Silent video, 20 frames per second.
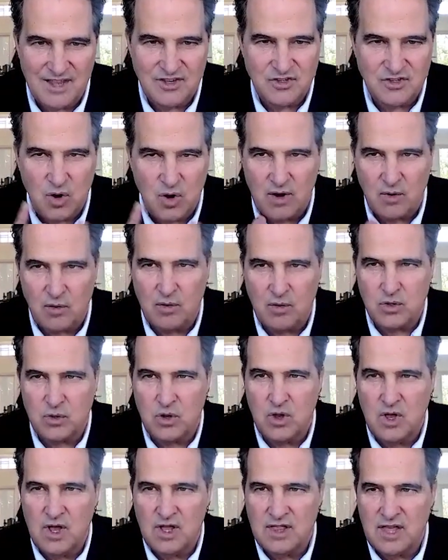And so I agree with
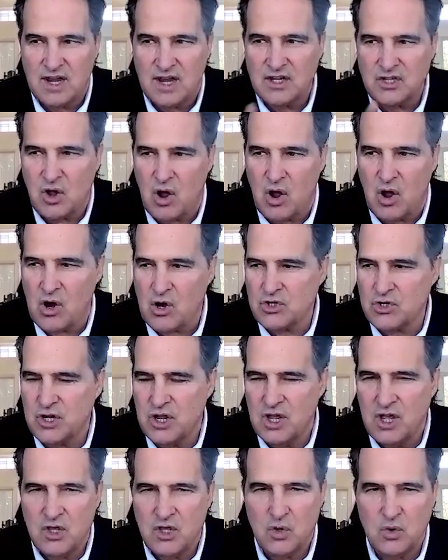you. That is harsh.
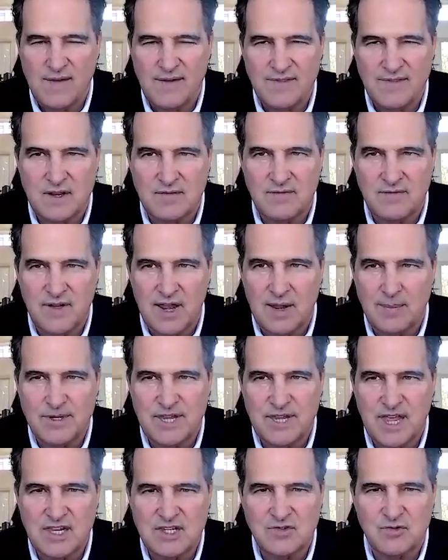You have to develop a
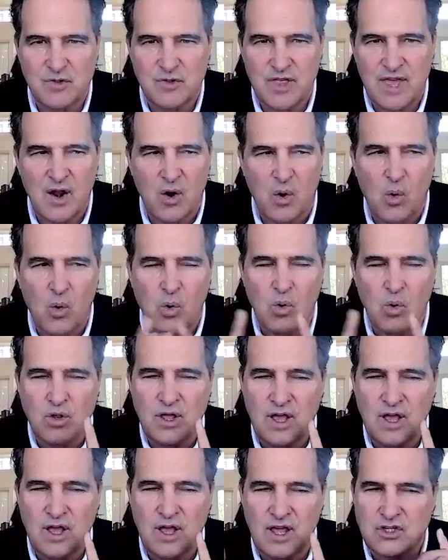taste for that, or
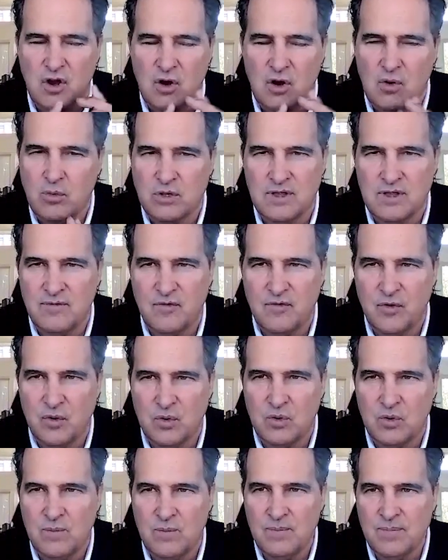you got to start with living
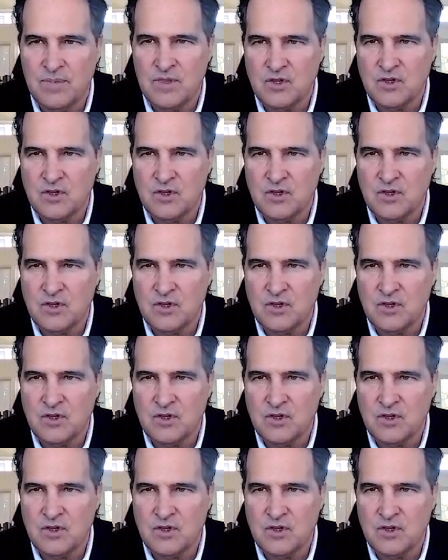fuel,